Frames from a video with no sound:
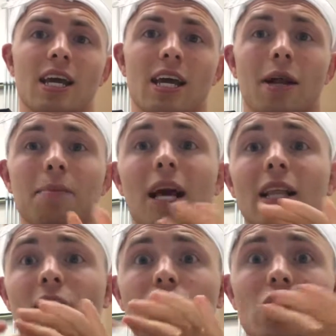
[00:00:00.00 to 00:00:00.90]
and I'm going to
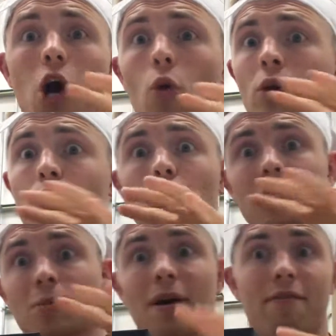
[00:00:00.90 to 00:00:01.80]
let you know which
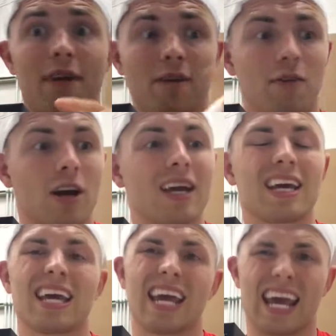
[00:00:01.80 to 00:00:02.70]
one's my favorite
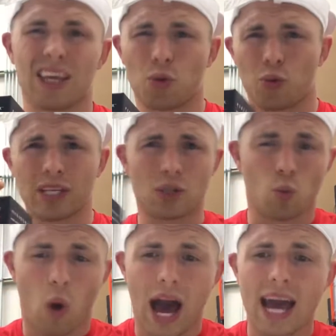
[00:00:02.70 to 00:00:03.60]
and the reason
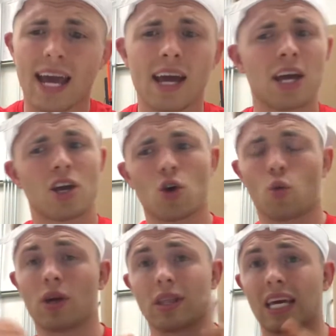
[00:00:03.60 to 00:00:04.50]
why,
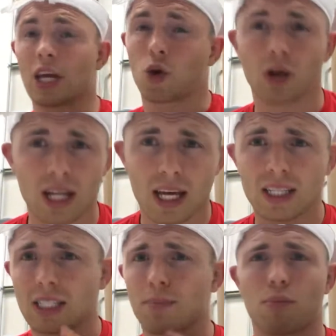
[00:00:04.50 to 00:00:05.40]
with
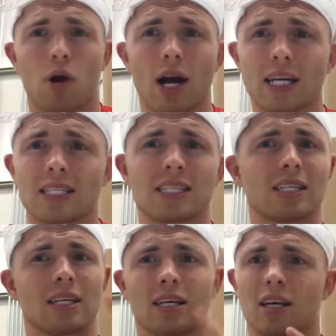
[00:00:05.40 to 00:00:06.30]
ingredients, price,
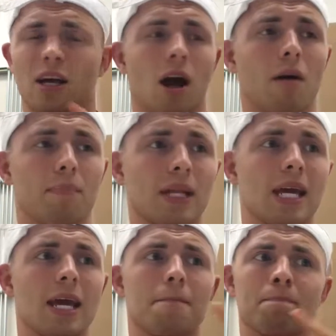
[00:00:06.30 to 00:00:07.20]

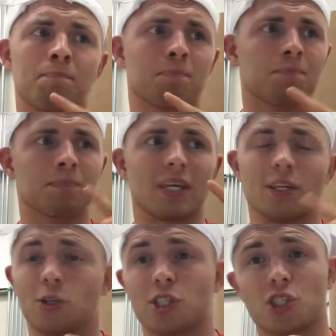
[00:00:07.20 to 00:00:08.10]
company,
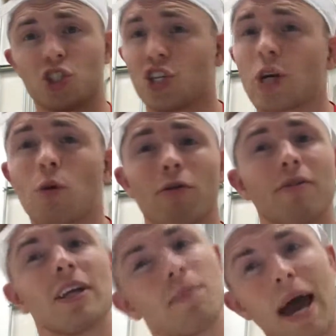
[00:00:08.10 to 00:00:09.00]
and just general
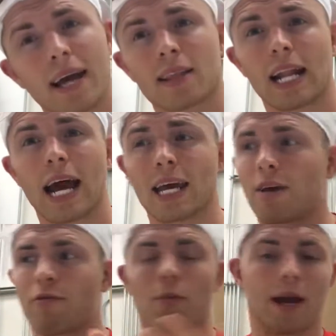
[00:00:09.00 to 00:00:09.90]
feedback that I
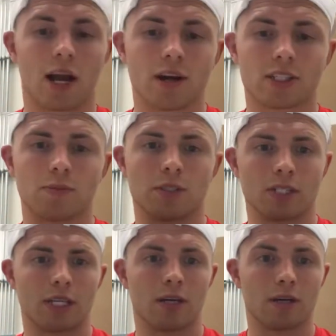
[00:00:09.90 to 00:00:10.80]
get from my
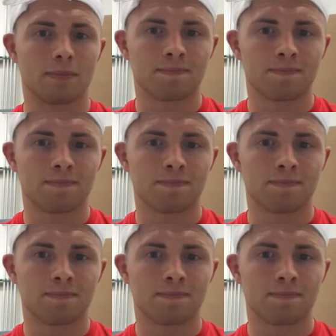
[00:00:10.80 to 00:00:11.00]
customers here.